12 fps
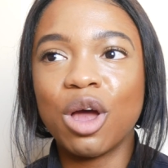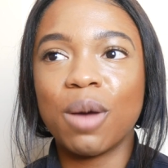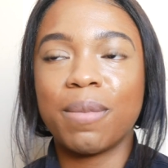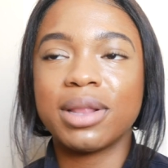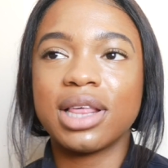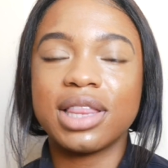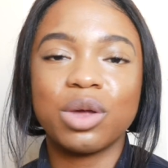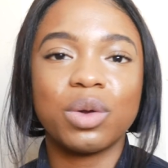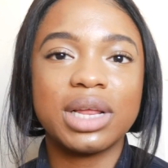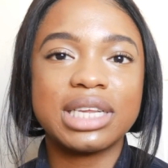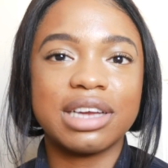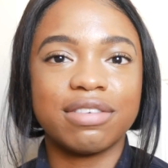But then the
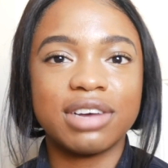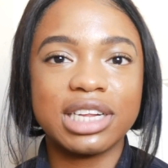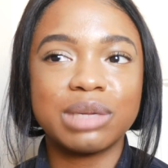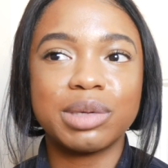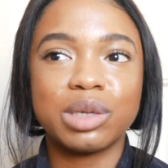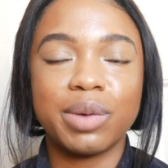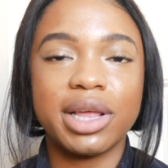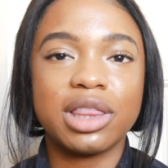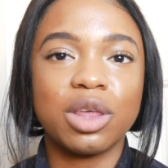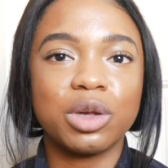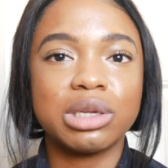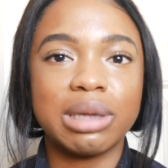only difference between
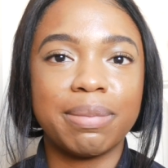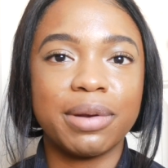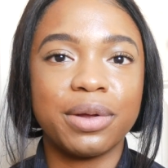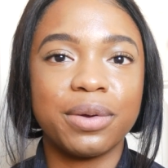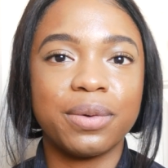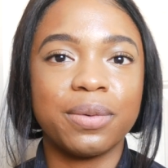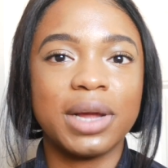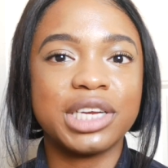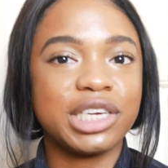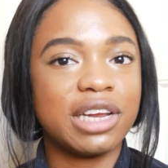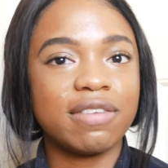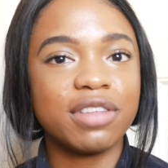those people who
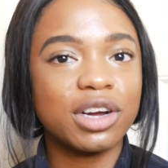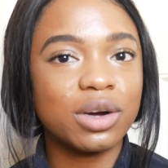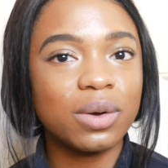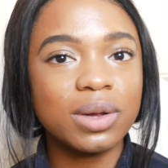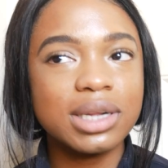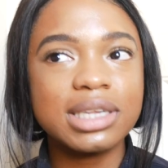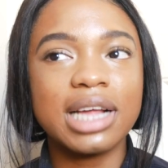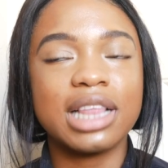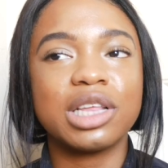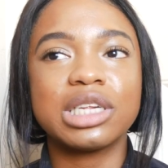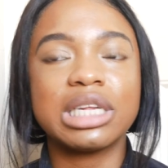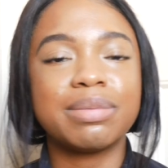achieve their goals and
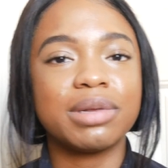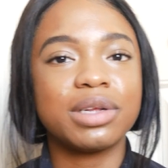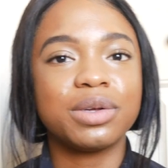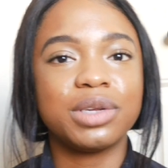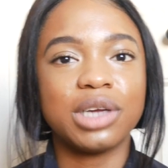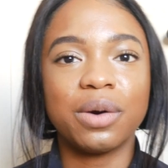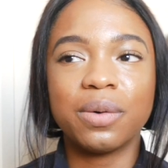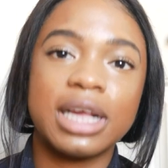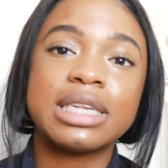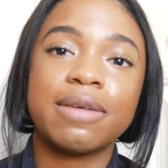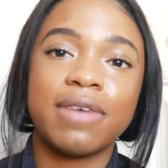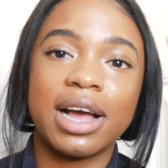those people who don't
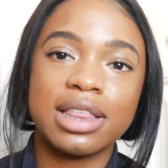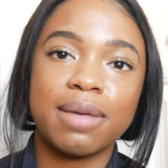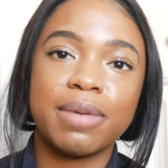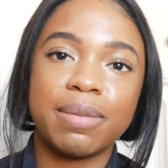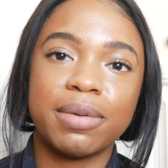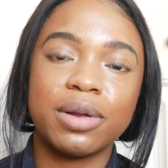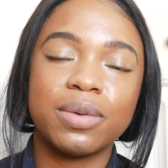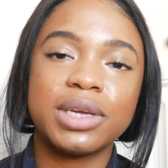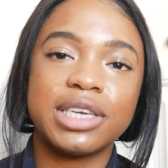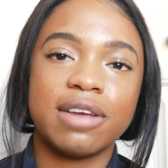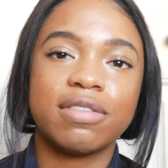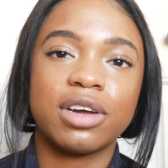is the fact that people who
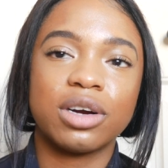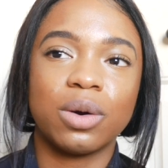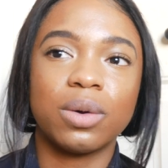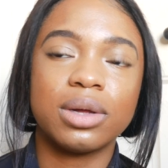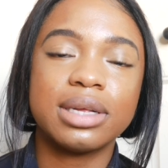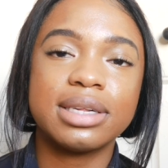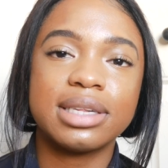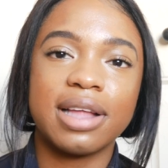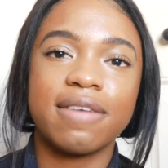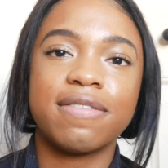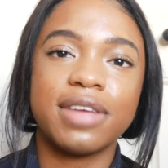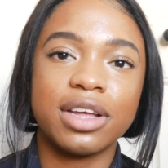achieve their goals,
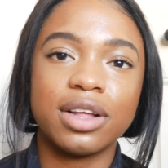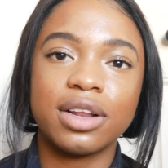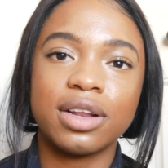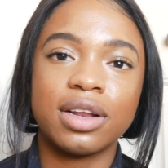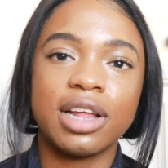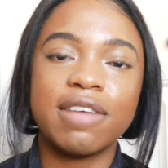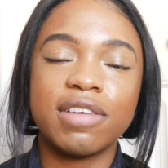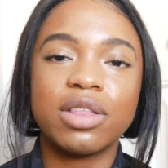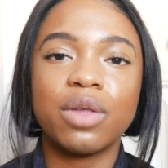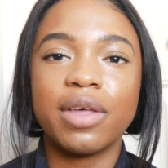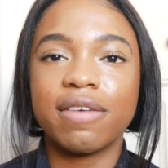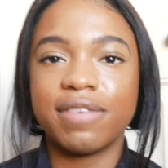they feel, even
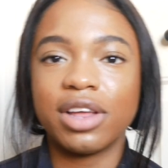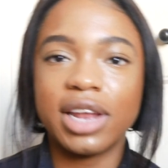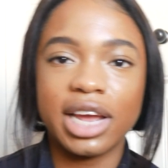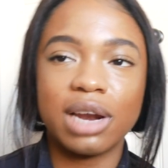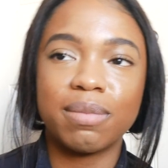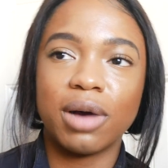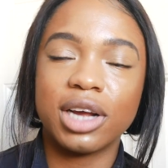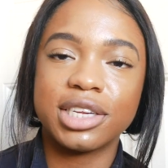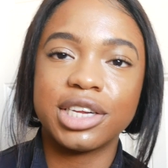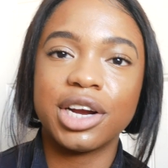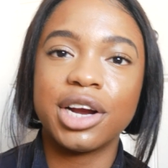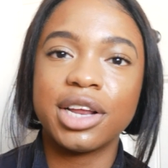though they feel like an
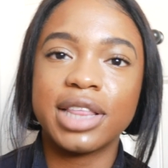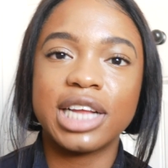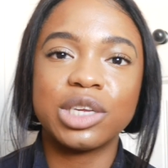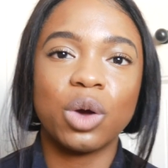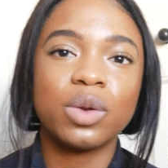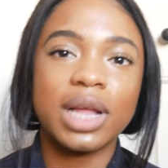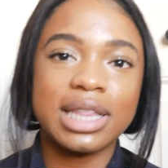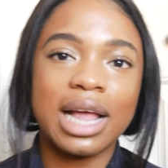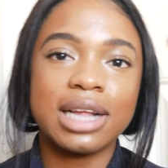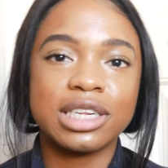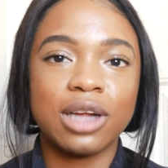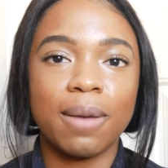imposter, they don't let
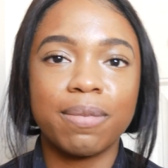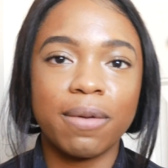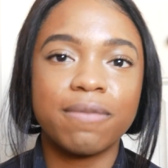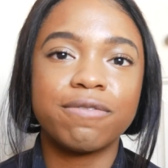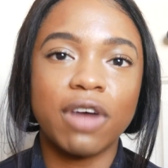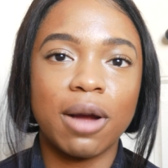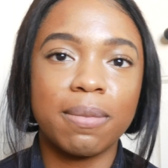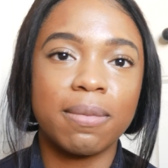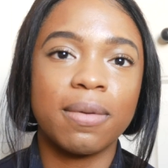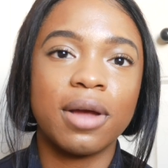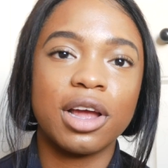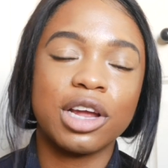that stop them
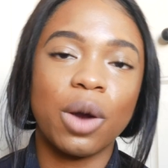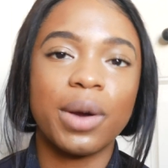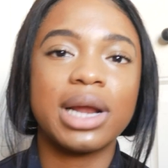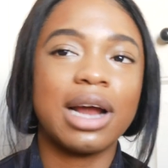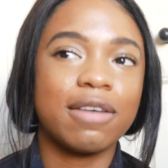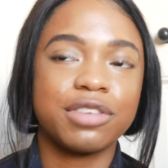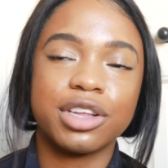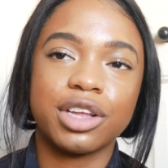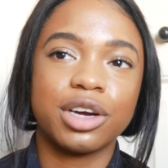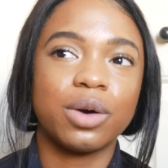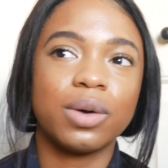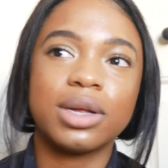from going after their
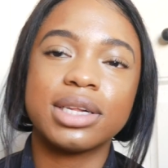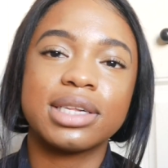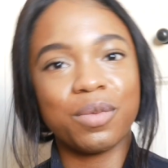goals.